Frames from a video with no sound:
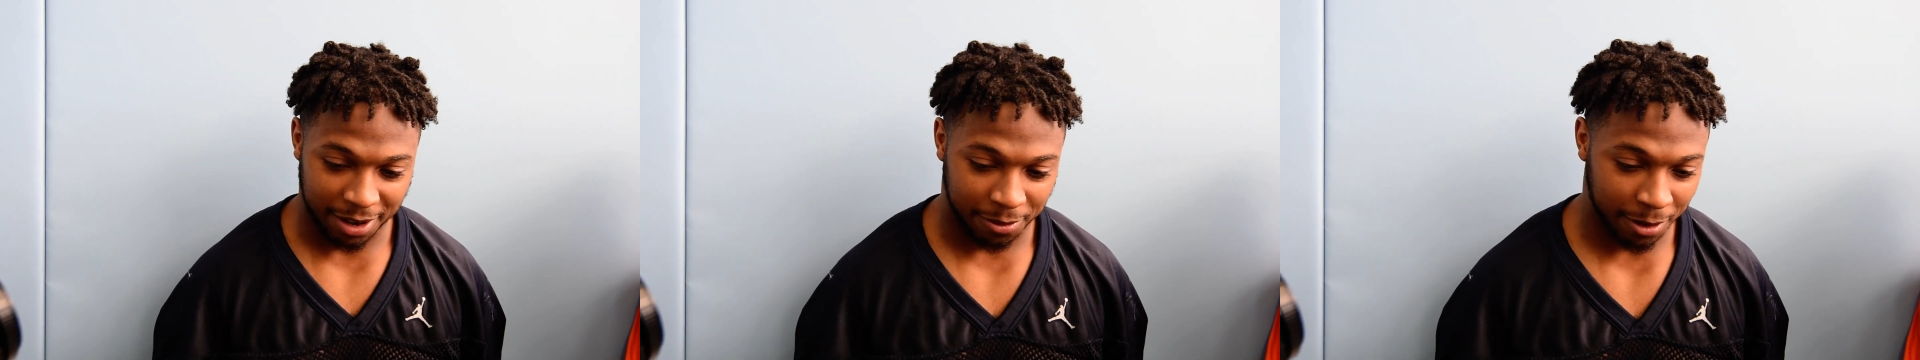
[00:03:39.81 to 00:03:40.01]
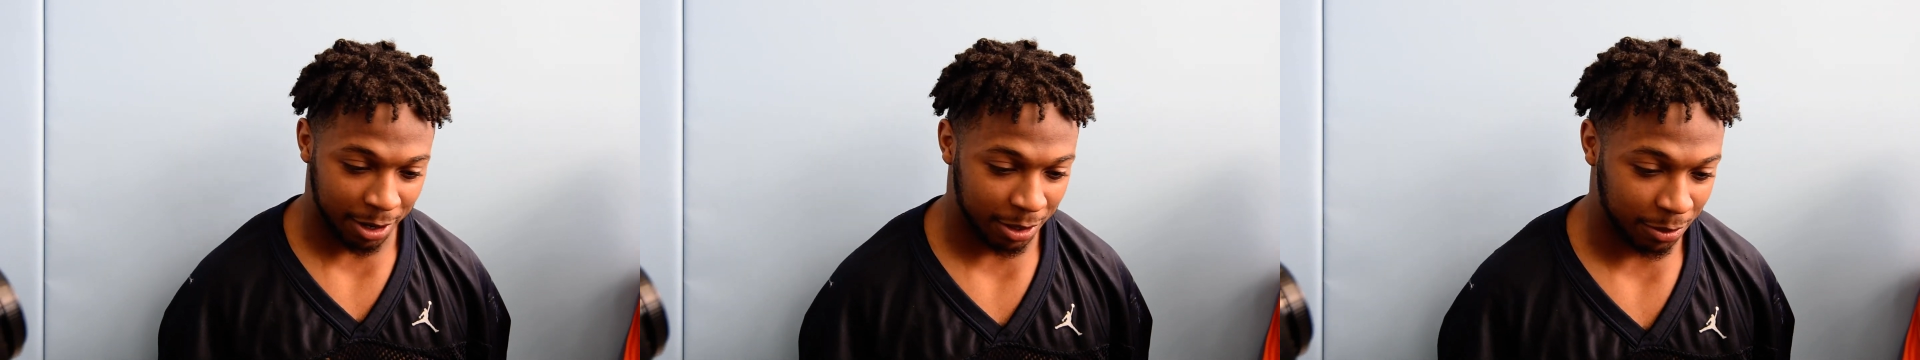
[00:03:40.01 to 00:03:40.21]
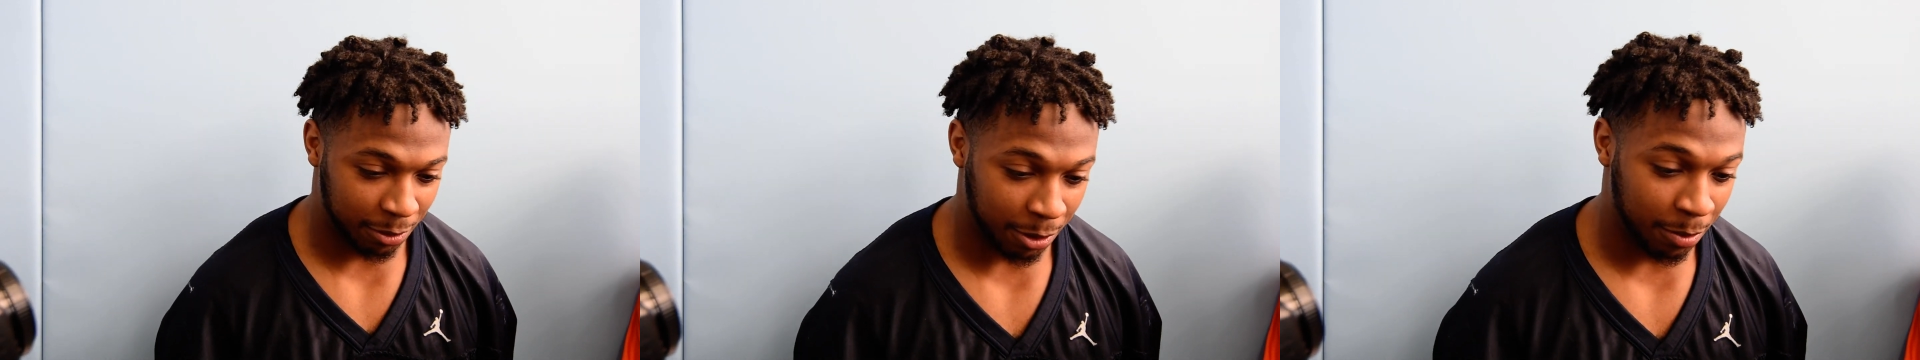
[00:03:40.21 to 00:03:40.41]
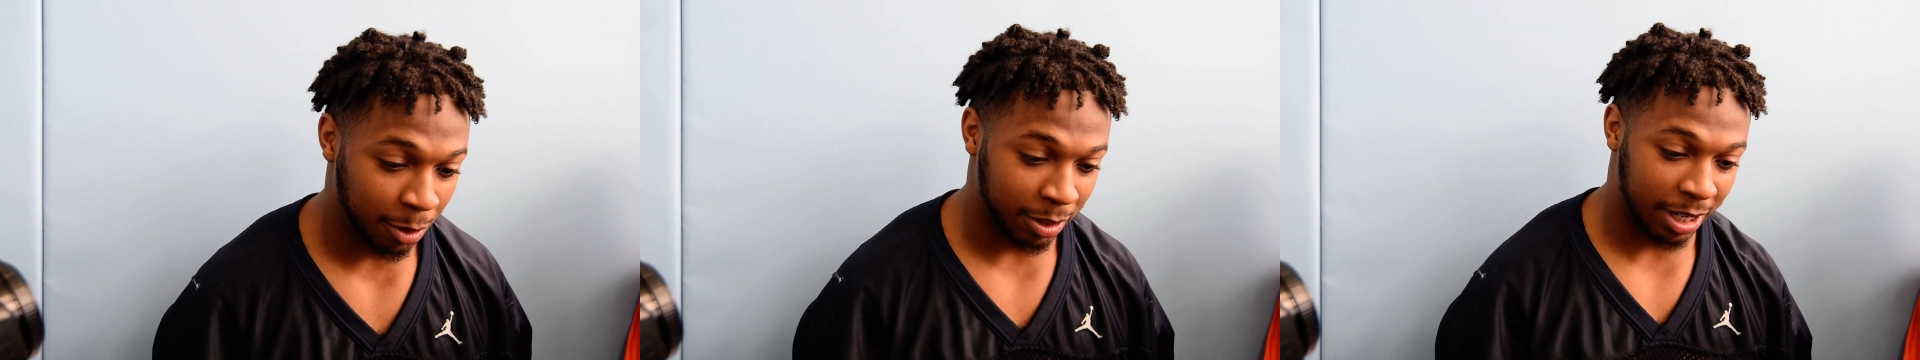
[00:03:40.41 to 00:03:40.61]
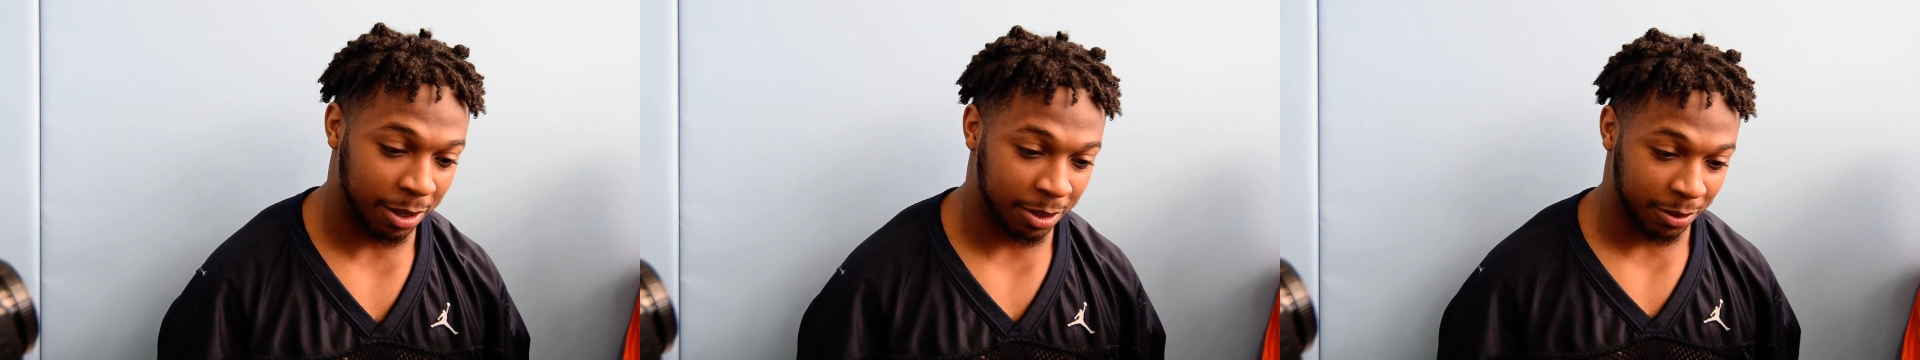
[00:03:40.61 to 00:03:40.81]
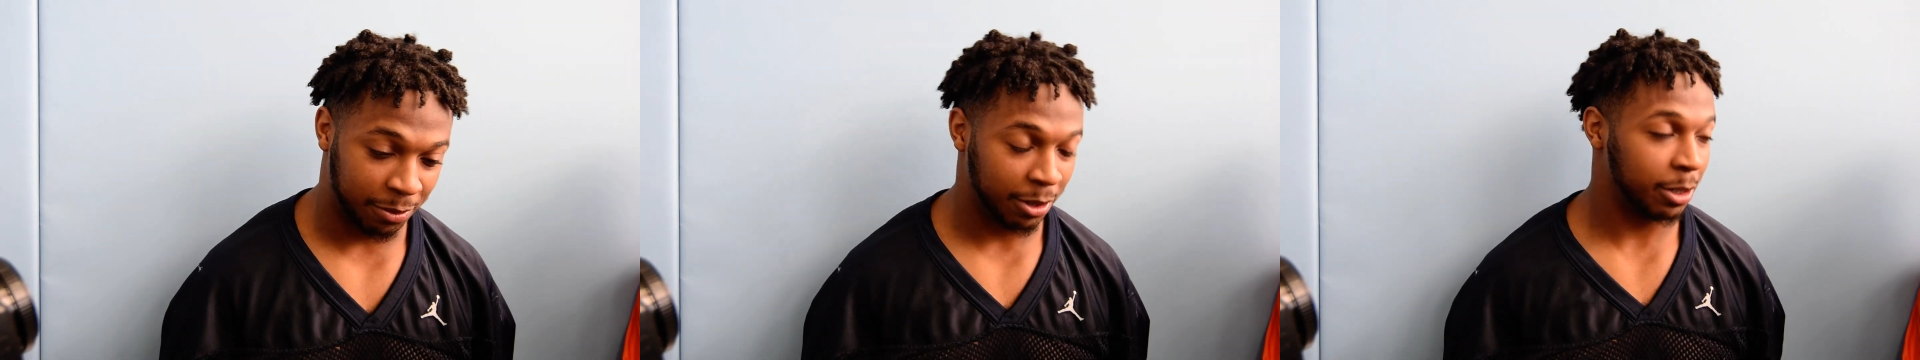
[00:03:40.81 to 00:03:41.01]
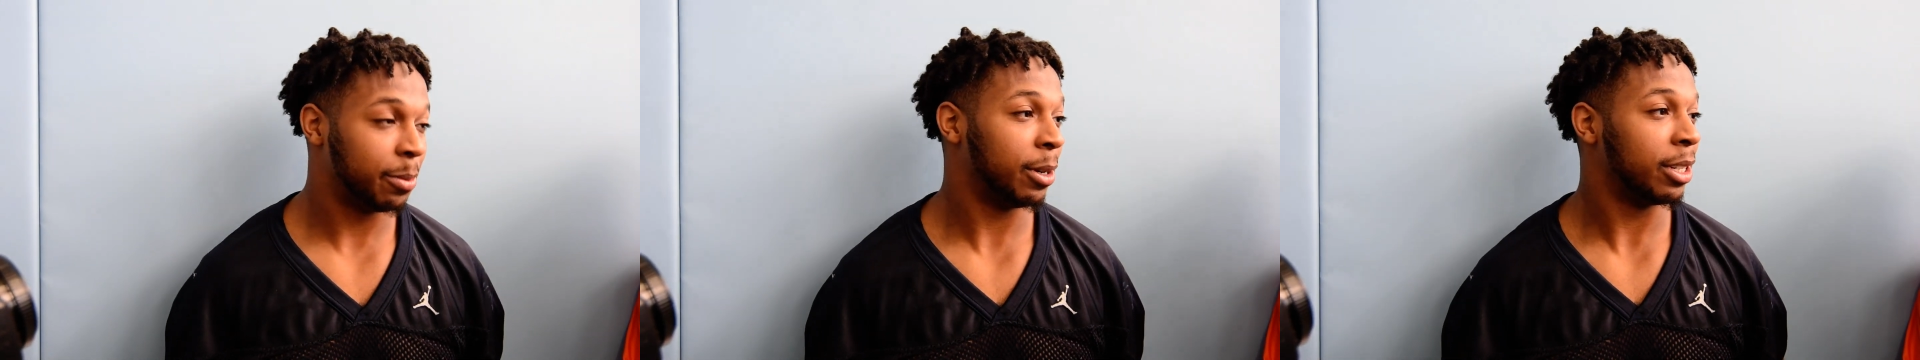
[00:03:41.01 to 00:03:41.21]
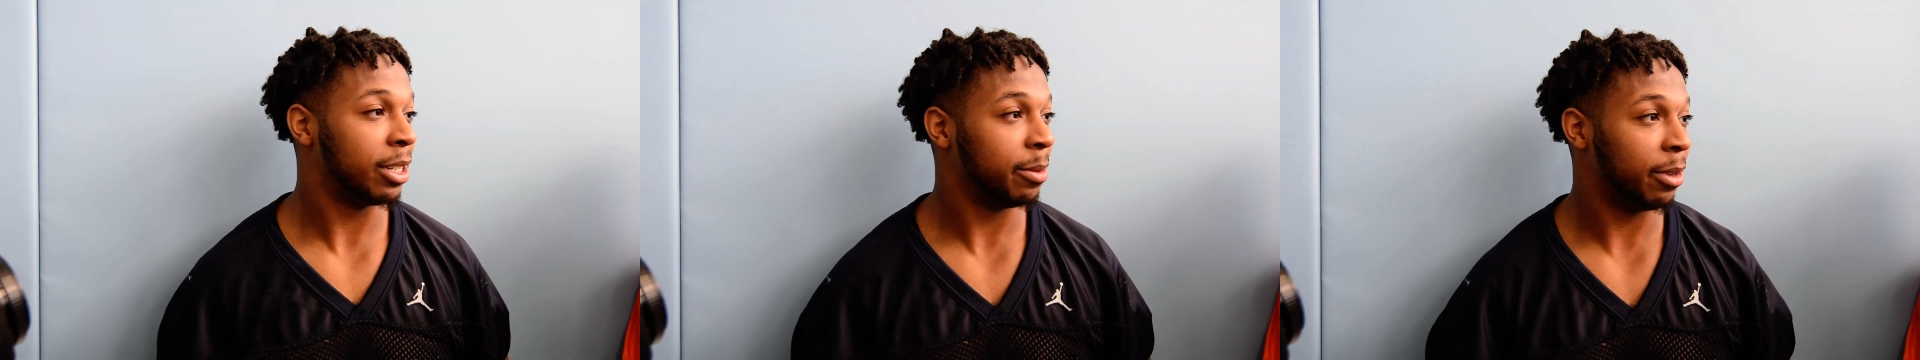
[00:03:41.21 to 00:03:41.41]
First and foremost, I was the first
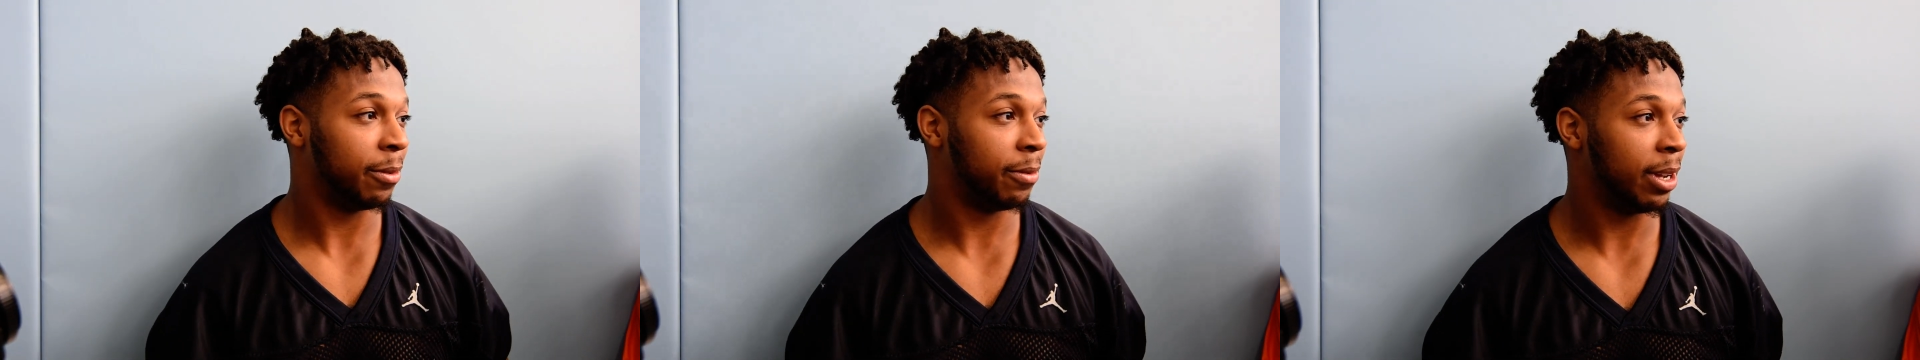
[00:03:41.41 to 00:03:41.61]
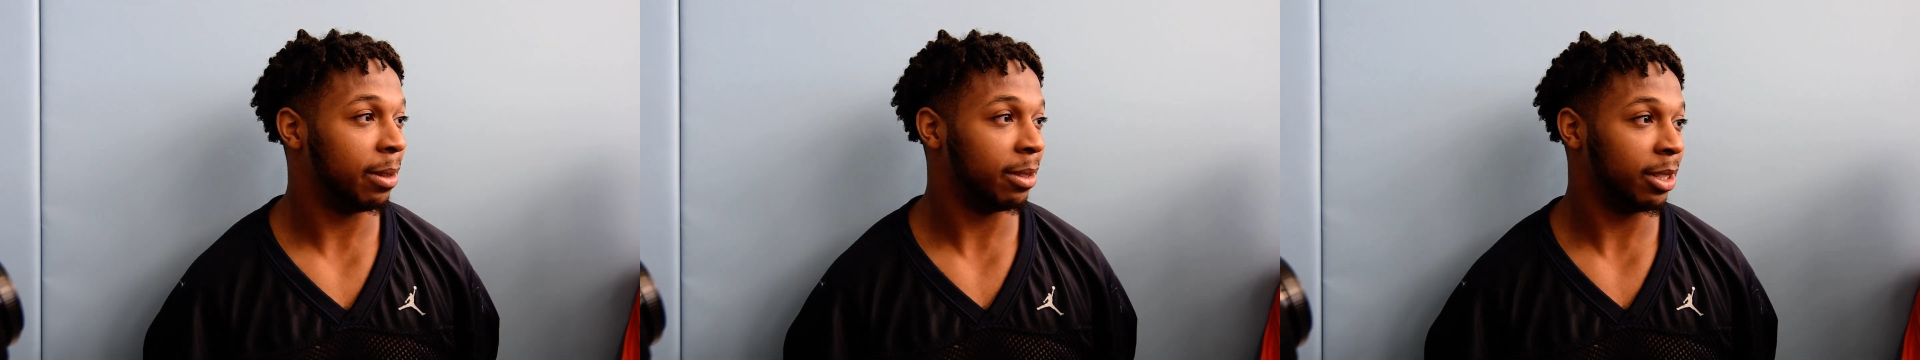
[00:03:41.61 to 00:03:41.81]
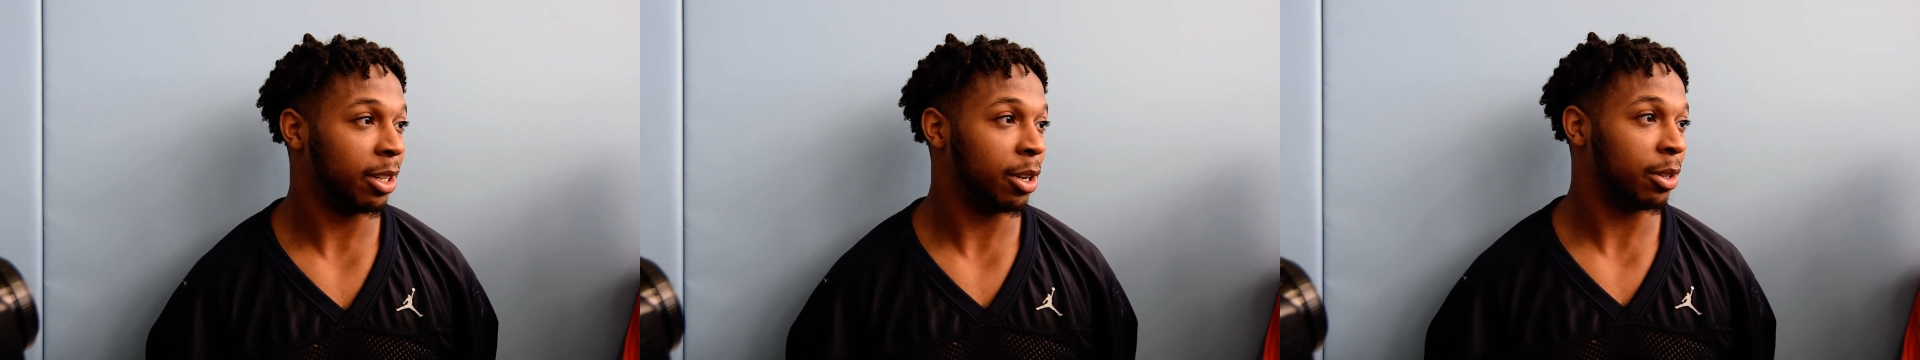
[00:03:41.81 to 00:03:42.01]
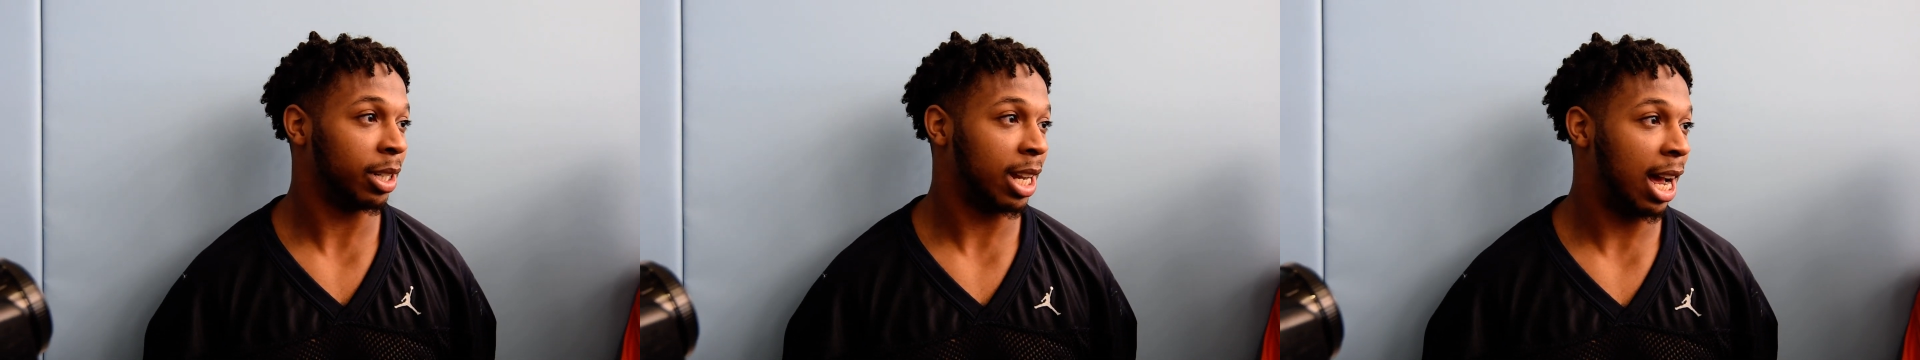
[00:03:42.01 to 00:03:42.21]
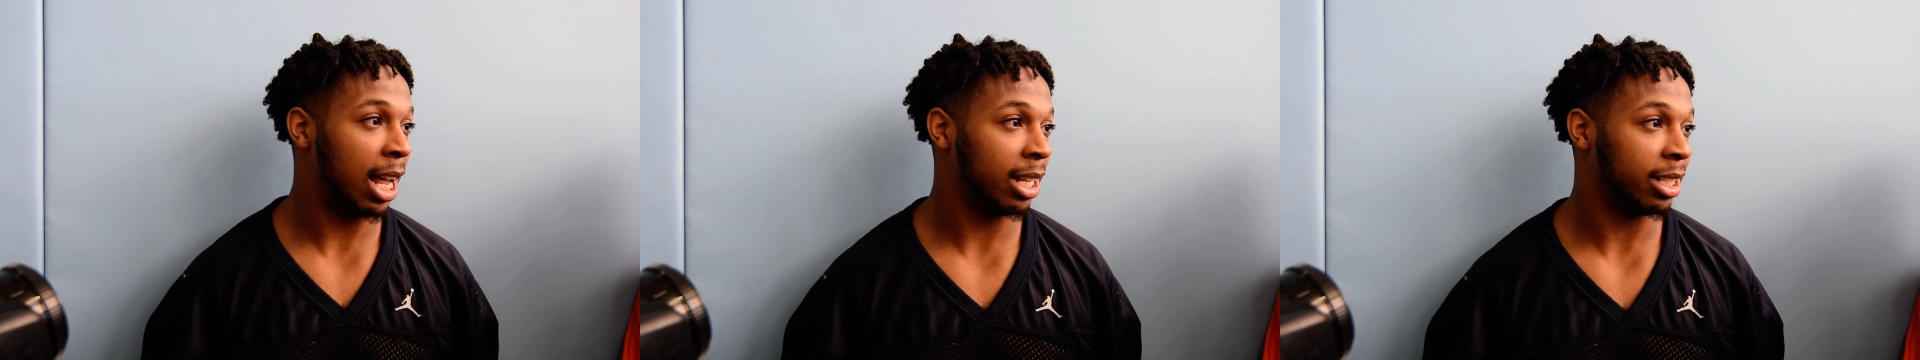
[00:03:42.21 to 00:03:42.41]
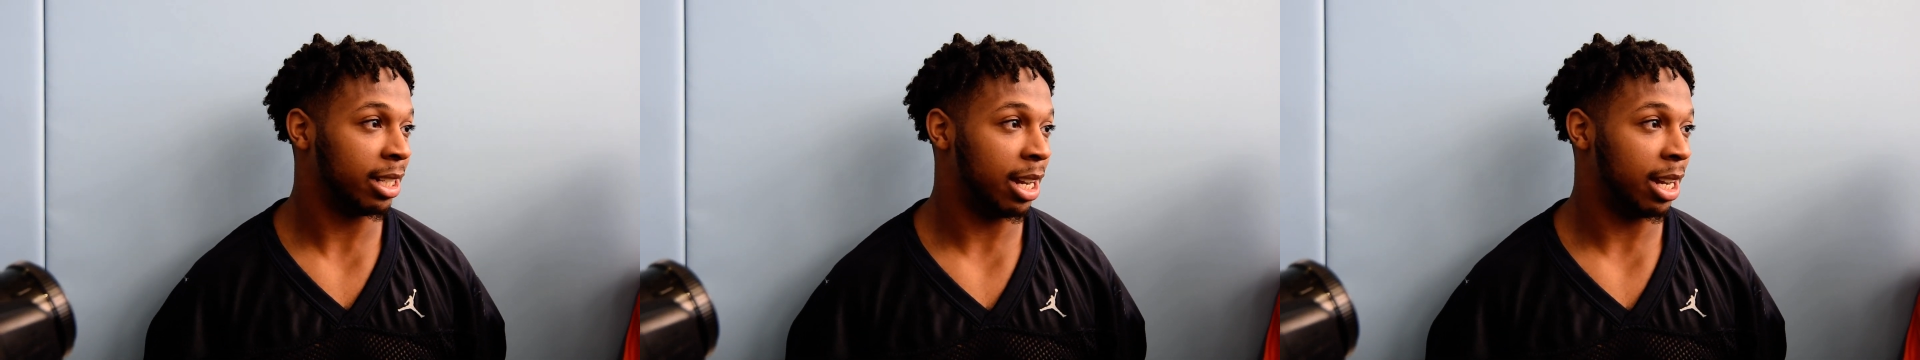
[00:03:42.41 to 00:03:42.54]
person in my family to go to college,